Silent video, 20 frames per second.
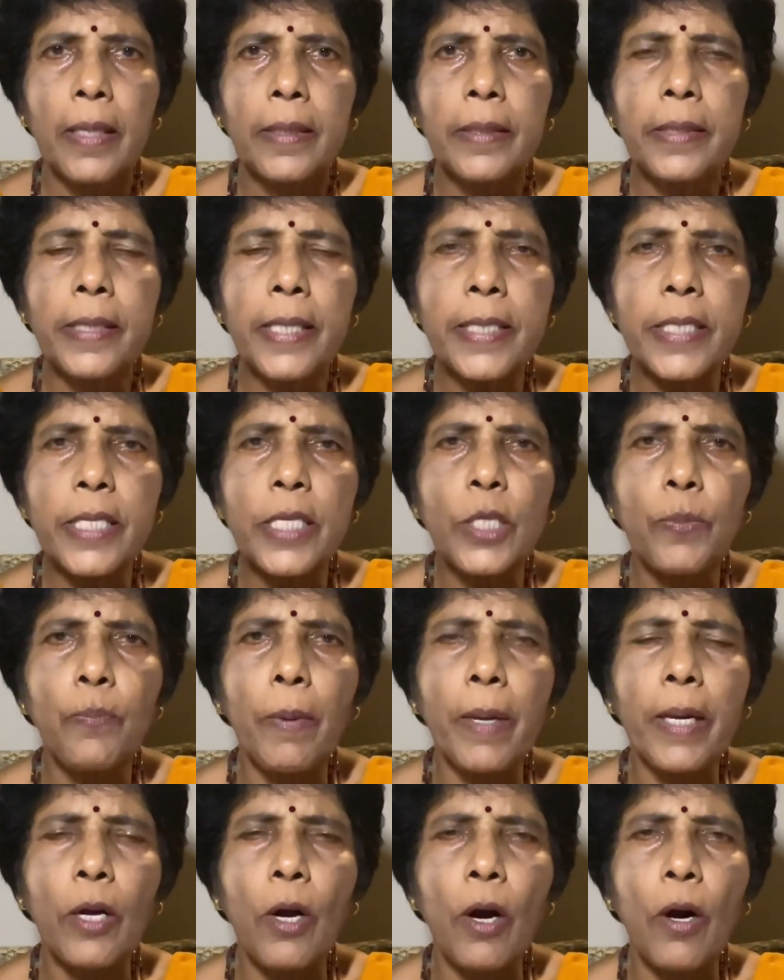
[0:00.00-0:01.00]
This is
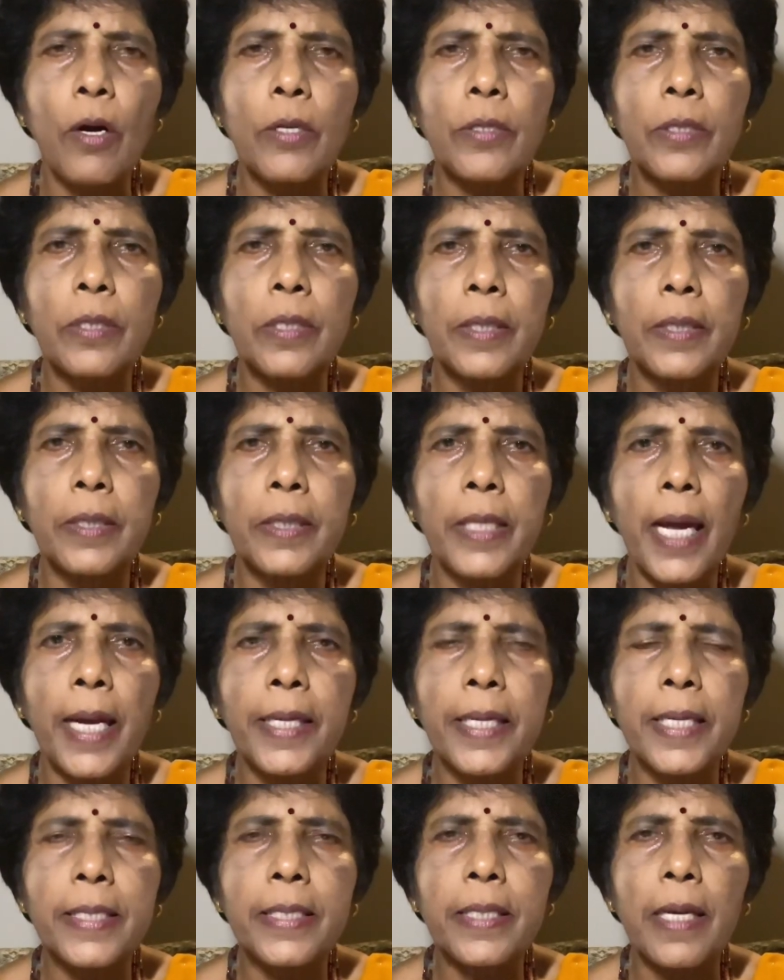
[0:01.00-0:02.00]
because
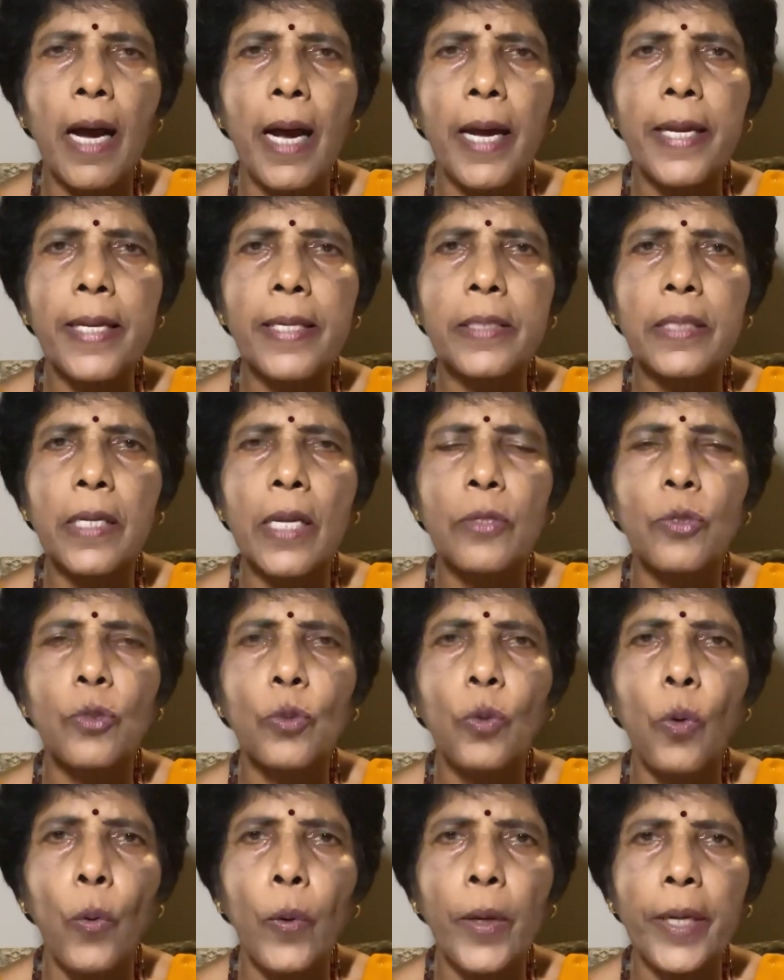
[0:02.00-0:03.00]
their desires are
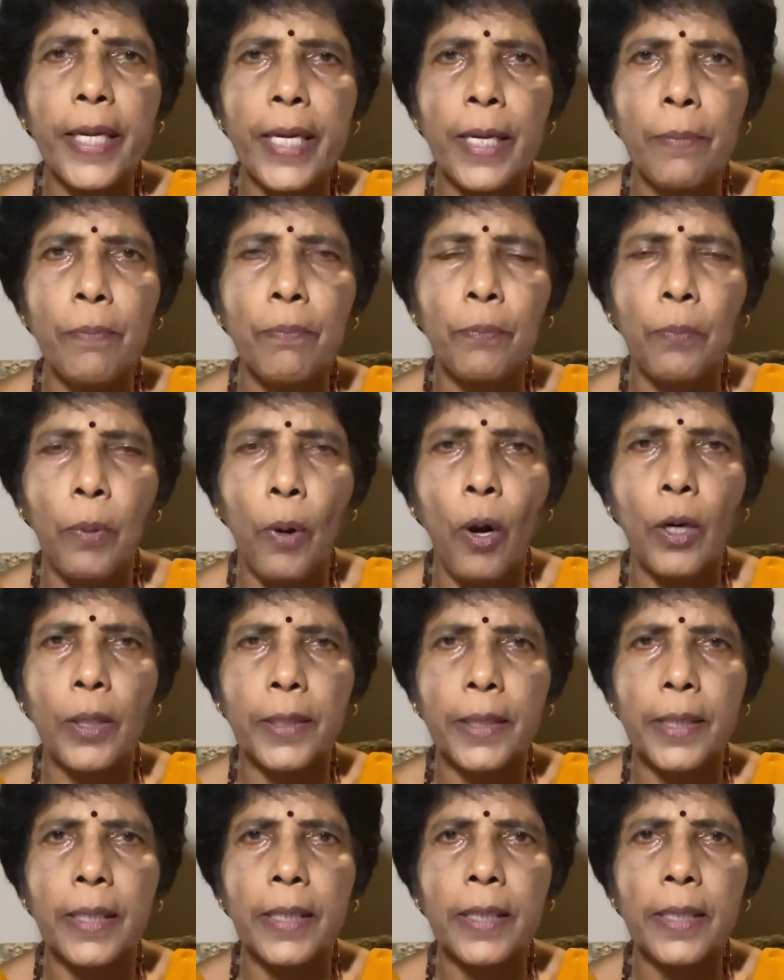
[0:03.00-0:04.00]
so
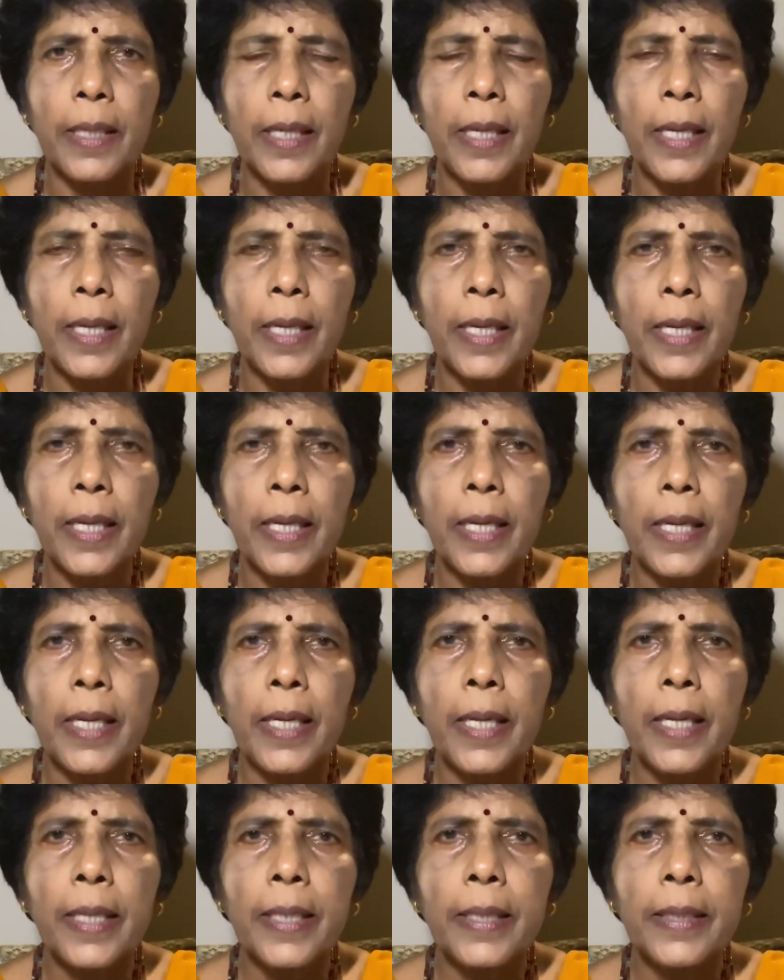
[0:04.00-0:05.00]
important
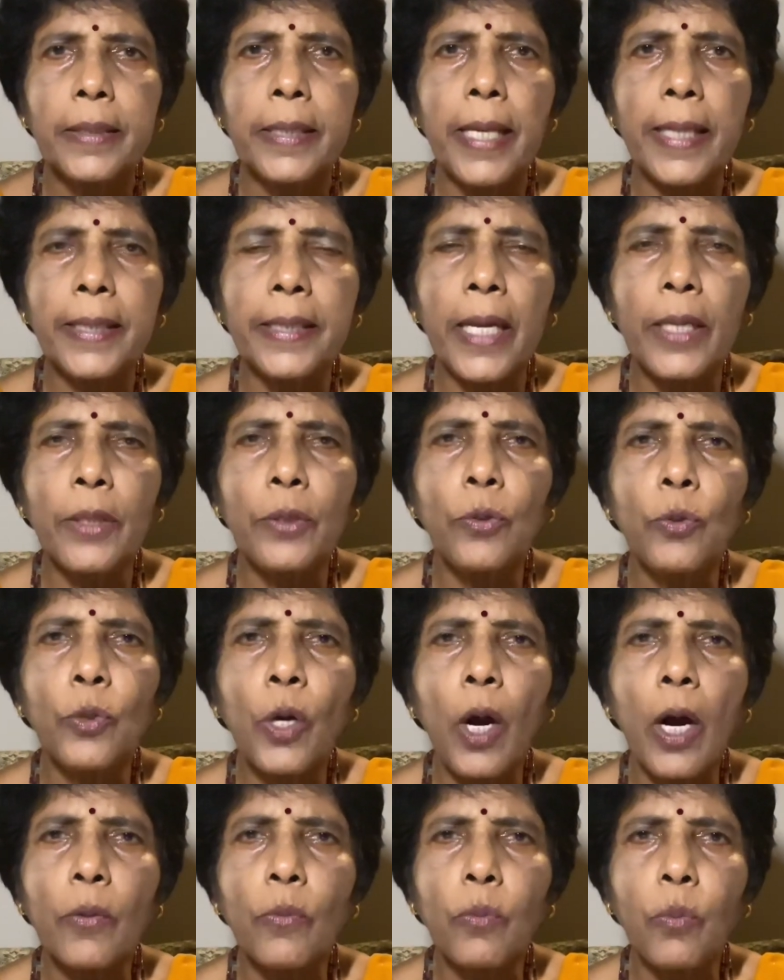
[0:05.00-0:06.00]
that they do
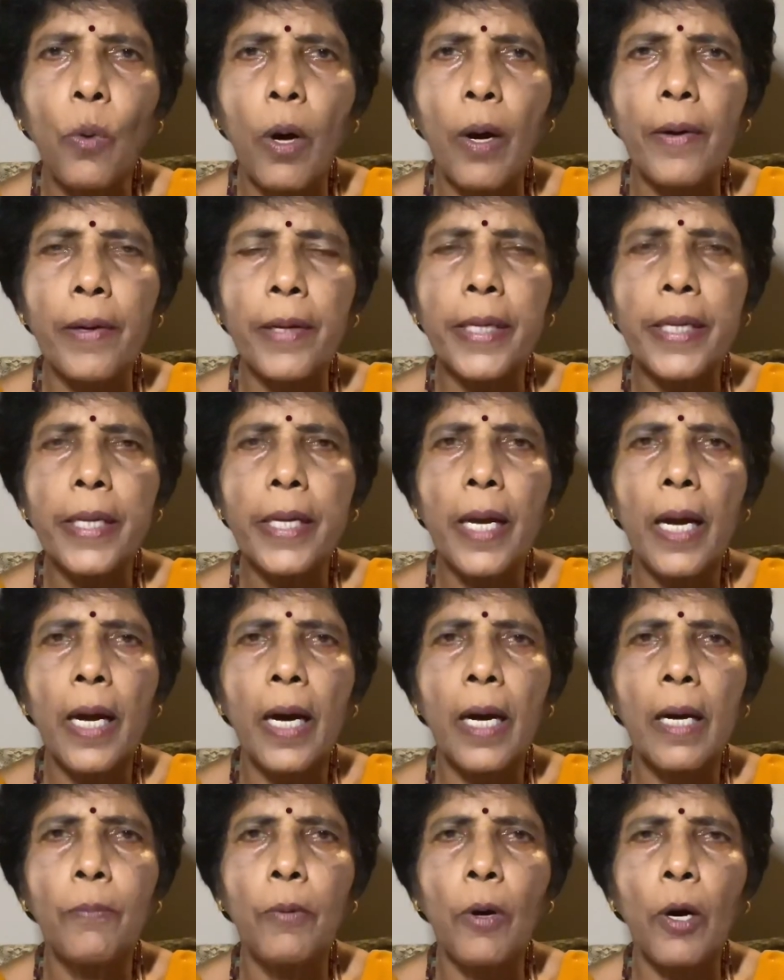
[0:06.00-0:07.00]
not worry
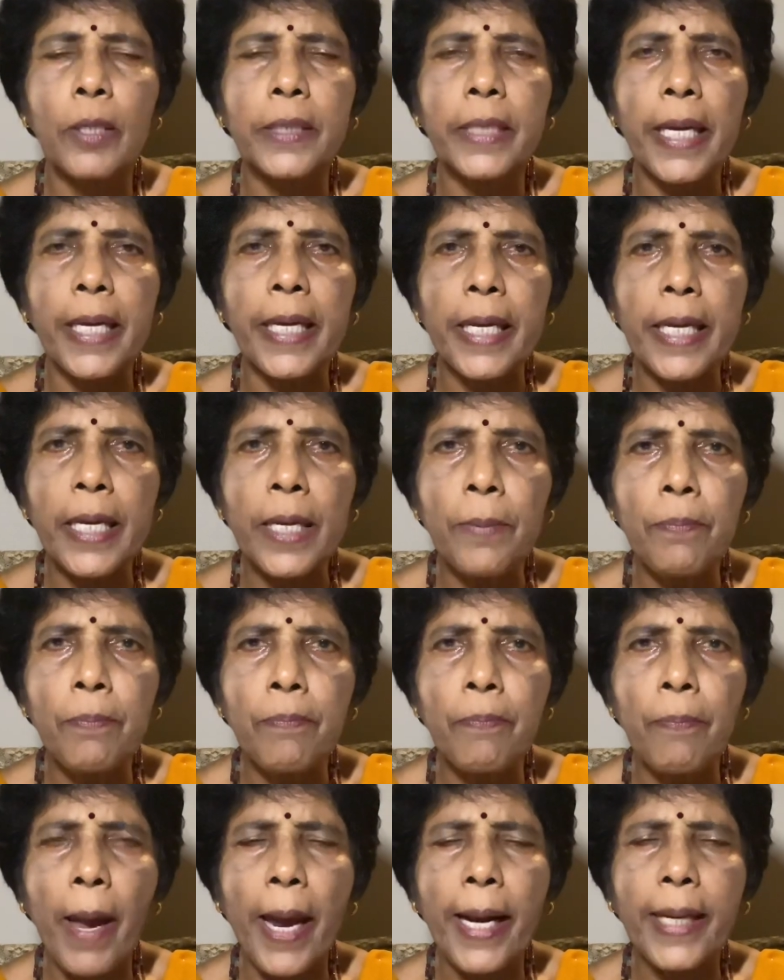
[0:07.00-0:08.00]
about the
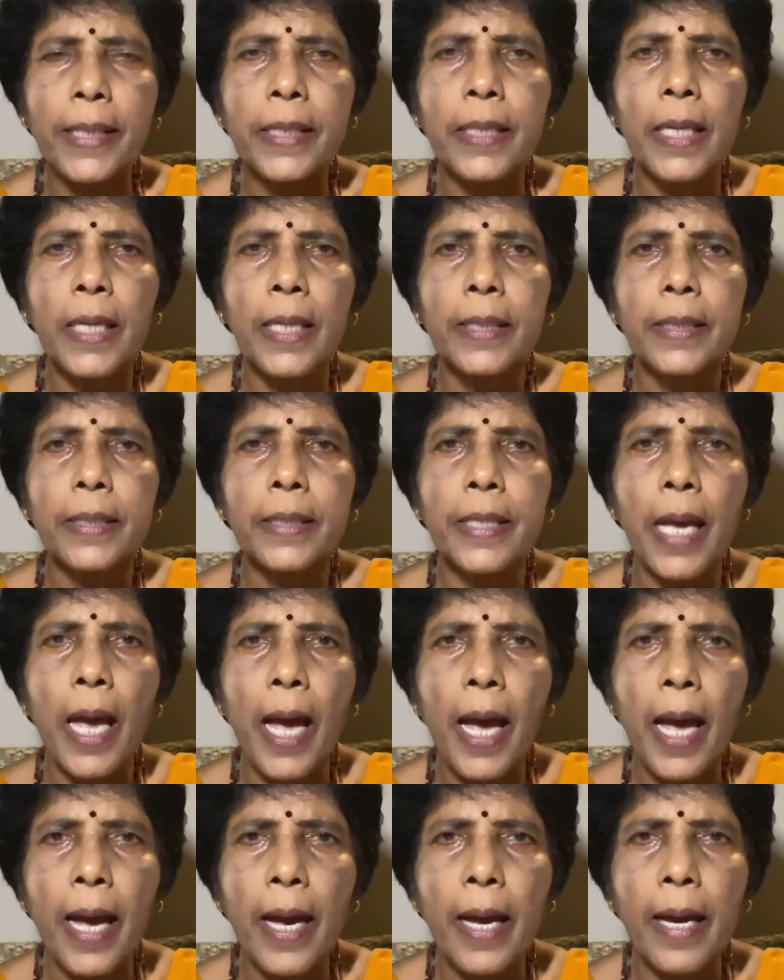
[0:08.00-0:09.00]
impact
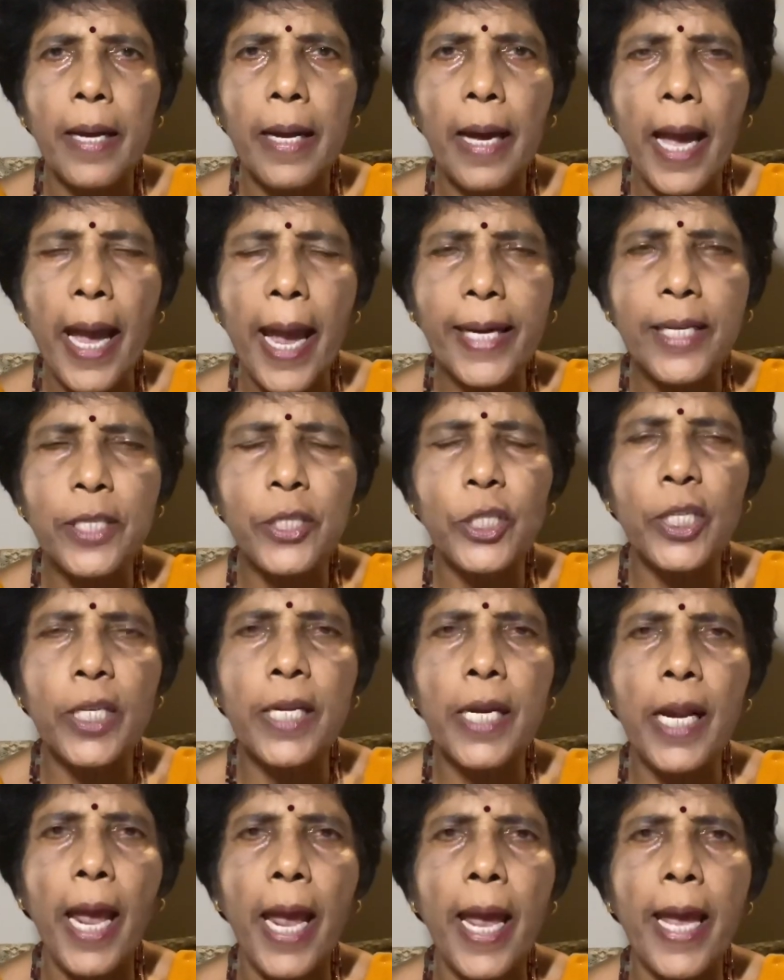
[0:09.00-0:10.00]
their
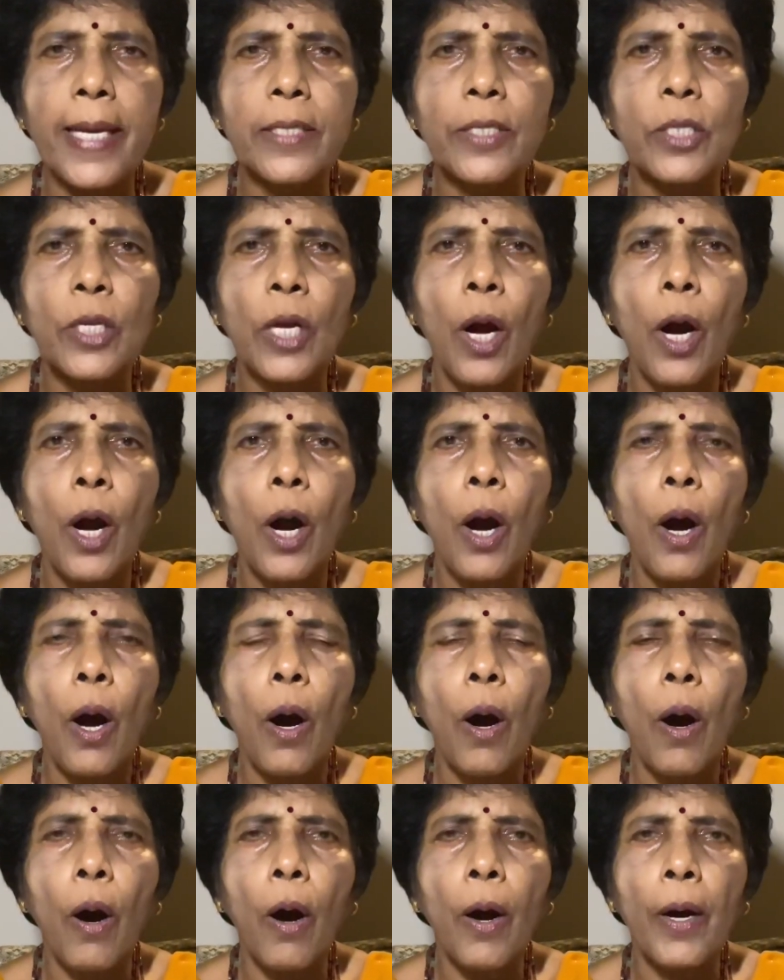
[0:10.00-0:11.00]
action has
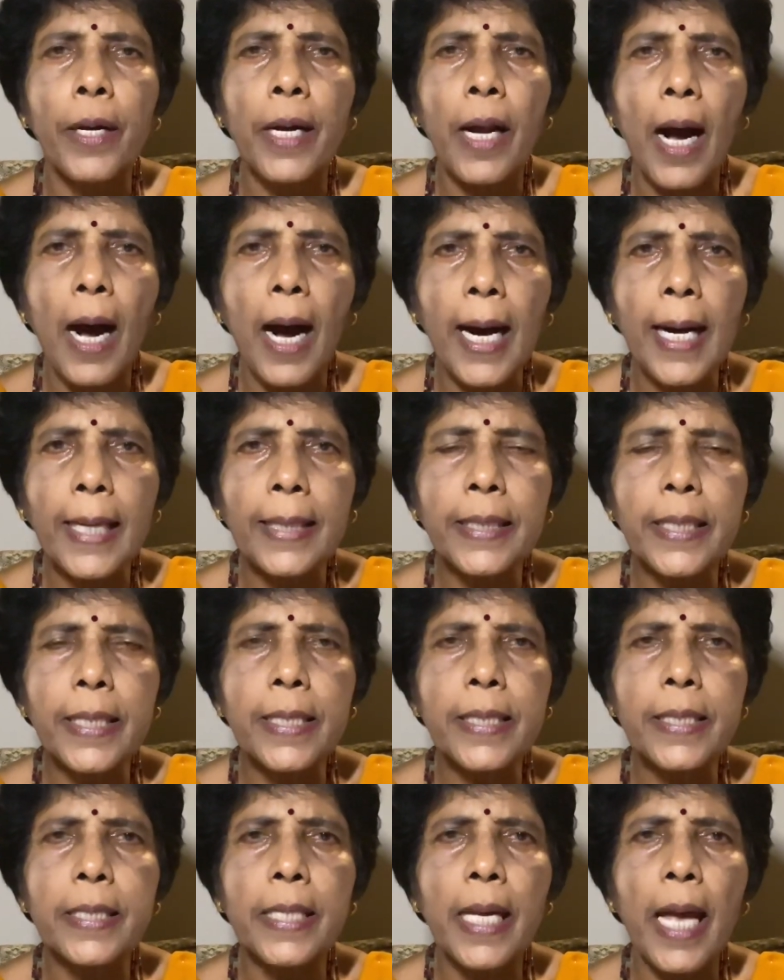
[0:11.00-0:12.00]
on
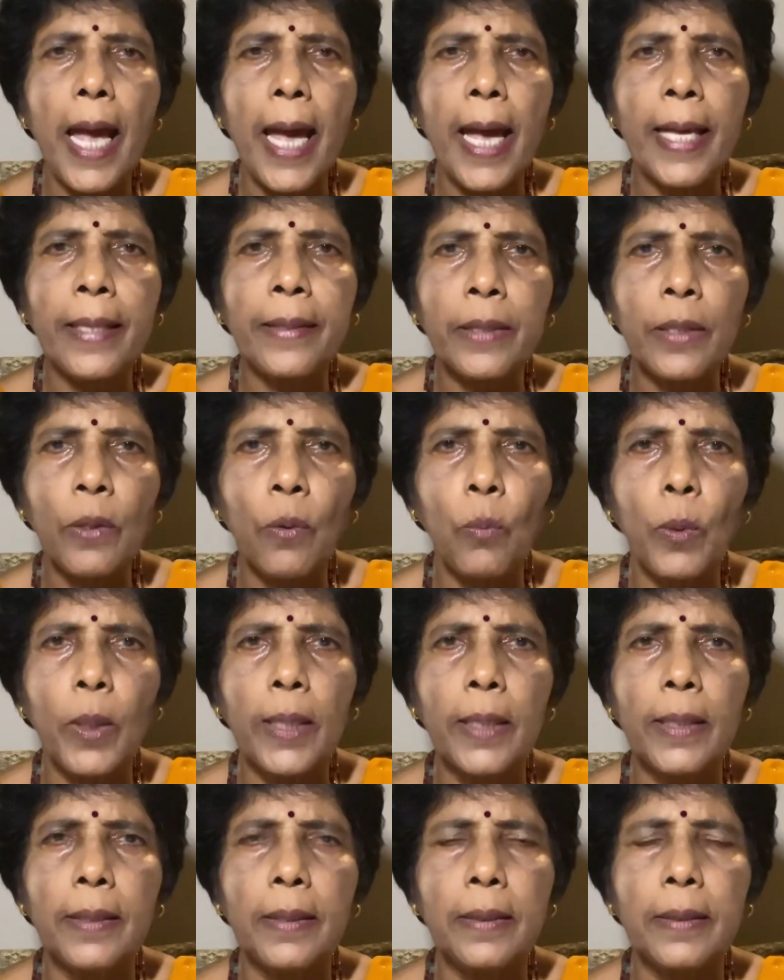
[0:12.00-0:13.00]
others and the
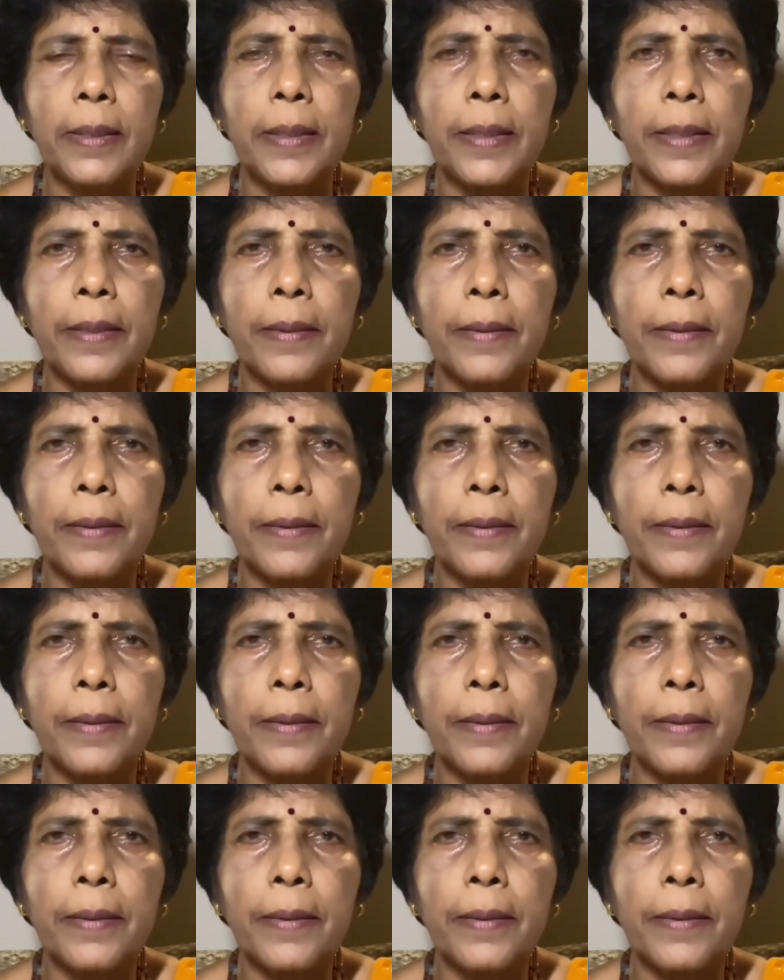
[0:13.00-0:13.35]
world.